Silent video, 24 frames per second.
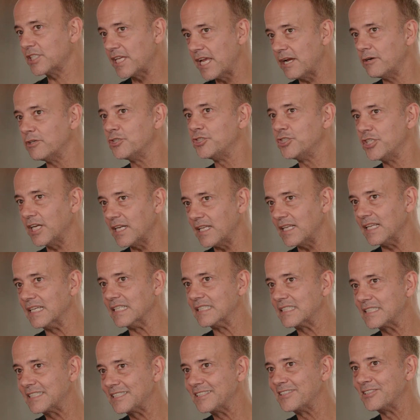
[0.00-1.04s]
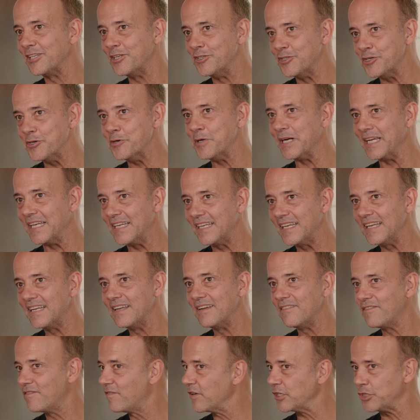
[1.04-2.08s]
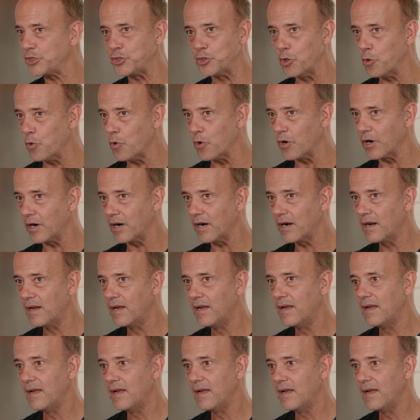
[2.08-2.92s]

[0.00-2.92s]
scared shitless to do it, for sure.